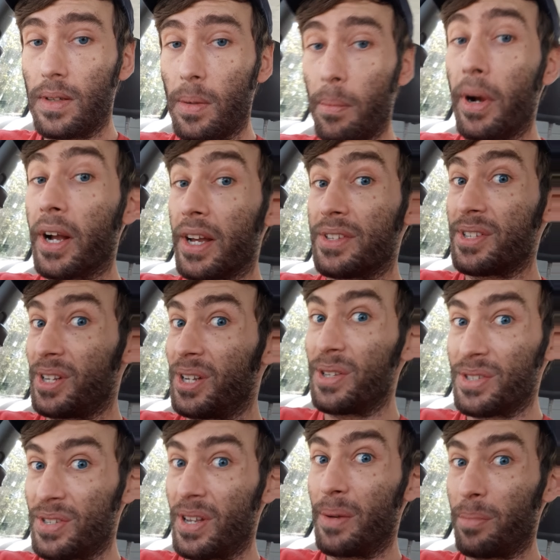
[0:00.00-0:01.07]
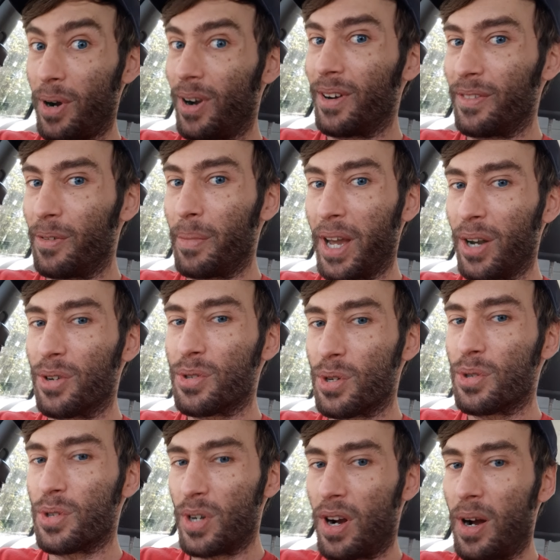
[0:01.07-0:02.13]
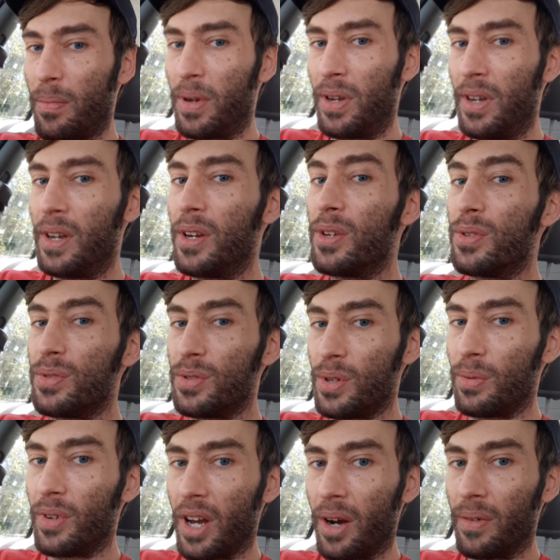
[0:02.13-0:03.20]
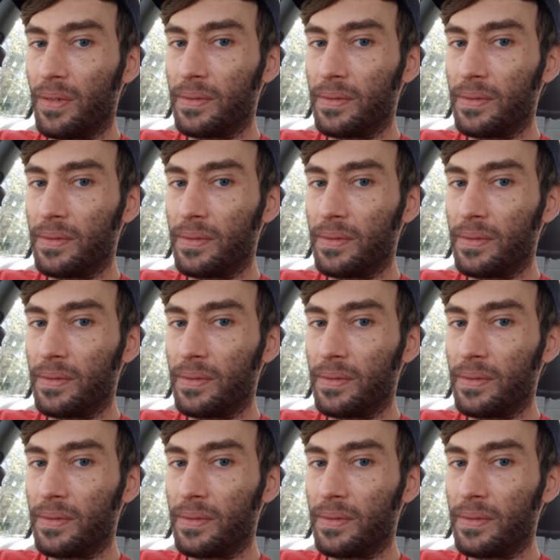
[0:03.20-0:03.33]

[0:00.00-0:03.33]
Because it is part of a manager's job to know."